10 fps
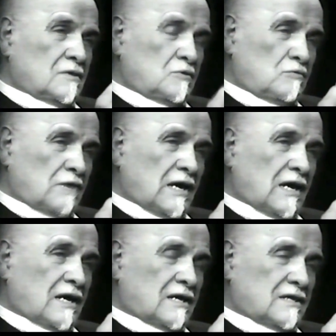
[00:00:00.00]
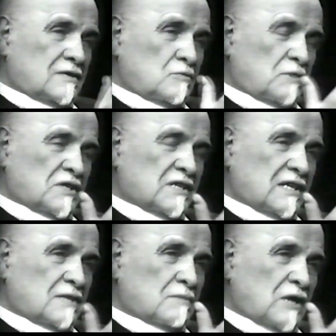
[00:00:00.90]
You
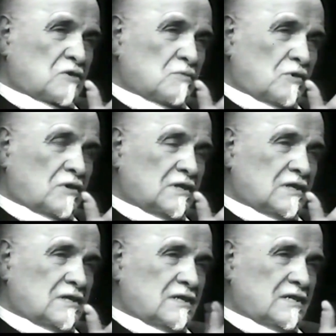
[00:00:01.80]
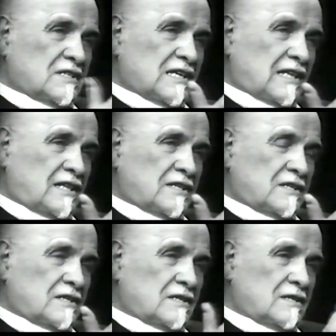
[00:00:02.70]
present much more
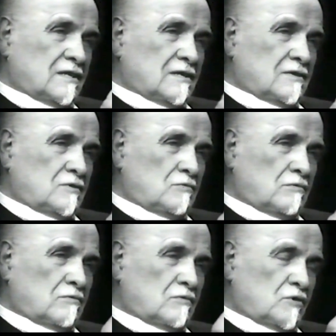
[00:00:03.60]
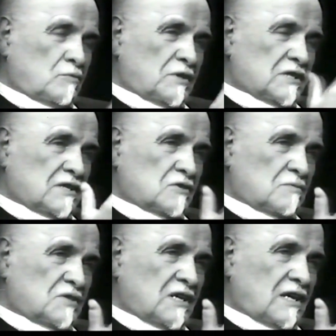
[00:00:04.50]
subtlety. You present
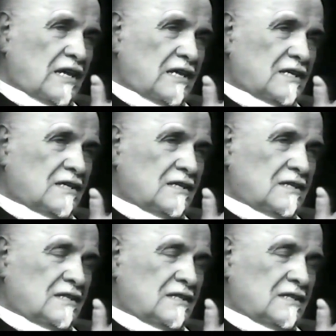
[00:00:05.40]
something like